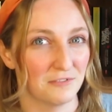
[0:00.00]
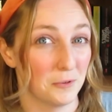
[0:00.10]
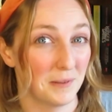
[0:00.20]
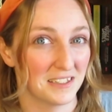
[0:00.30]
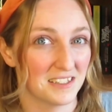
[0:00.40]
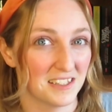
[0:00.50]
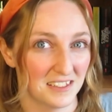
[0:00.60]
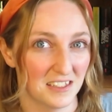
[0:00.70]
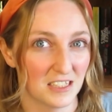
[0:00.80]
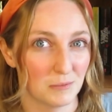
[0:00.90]
romance
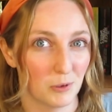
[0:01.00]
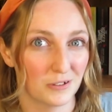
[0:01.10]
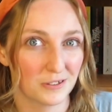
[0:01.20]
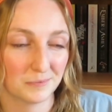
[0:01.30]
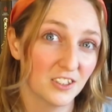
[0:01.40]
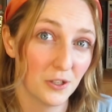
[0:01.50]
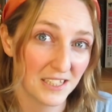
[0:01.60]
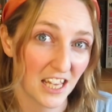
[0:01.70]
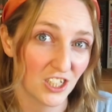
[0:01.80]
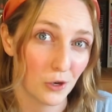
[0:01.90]
that's in this book. So
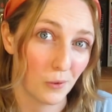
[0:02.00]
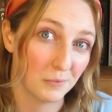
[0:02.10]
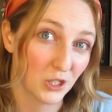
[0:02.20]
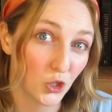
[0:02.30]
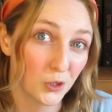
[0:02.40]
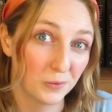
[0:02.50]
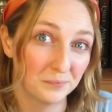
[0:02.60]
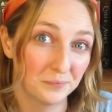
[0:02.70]
it's actually quite mature.